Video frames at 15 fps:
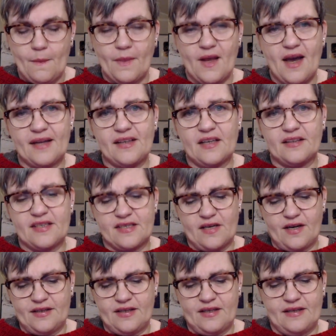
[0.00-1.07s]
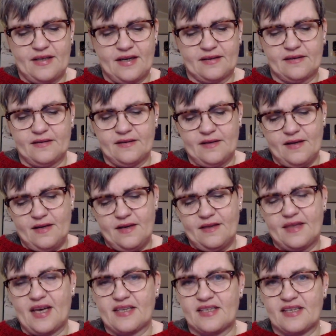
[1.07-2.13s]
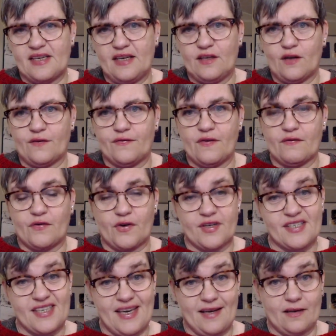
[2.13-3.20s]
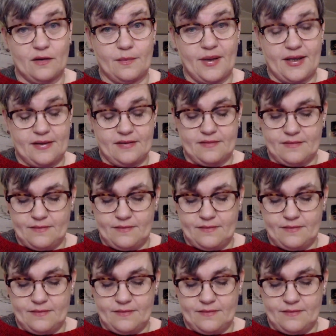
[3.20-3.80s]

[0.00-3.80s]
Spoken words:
and I decided that that's enough for a single bed,